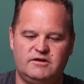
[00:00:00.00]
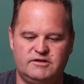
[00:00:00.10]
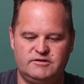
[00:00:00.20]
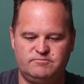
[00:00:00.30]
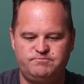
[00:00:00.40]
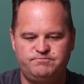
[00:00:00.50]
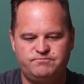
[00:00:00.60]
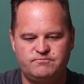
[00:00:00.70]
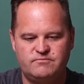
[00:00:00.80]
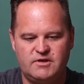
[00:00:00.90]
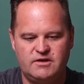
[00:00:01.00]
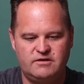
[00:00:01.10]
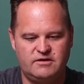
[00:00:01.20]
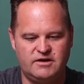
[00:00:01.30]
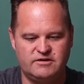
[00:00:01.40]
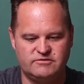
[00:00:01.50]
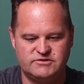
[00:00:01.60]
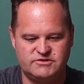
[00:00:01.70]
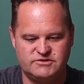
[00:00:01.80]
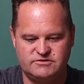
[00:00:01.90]
Okay,
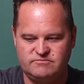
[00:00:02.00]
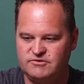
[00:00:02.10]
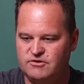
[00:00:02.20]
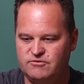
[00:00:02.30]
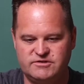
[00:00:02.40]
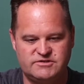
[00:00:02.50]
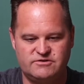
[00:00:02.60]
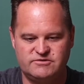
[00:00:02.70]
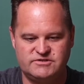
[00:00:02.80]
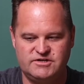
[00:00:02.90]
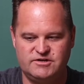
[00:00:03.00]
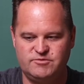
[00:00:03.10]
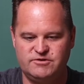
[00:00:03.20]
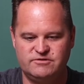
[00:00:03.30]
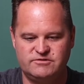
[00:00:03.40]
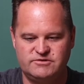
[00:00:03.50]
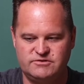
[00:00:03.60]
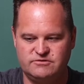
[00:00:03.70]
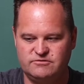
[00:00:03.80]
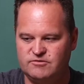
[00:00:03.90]
let's just go ahead and start the setup here.
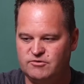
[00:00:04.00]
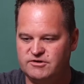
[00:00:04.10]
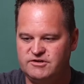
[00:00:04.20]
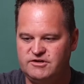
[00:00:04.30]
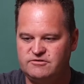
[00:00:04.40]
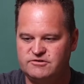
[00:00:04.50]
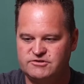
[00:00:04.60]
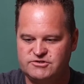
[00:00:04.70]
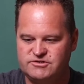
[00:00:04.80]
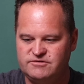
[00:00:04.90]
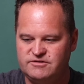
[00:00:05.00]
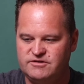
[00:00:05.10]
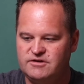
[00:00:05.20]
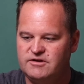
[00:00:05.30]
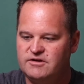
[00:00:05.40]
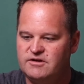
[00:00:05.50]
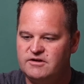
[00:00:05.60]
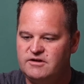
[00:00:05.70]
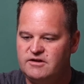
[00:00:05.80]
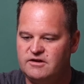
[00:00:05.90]
So I want English,
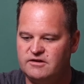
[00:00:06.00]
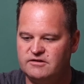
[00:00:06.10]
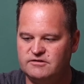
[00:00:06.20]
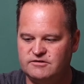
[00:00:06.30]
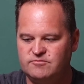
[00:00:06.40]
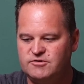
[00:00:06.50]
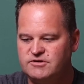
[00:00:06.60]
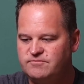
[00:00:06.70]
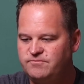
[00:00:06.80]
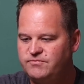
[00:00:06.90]
and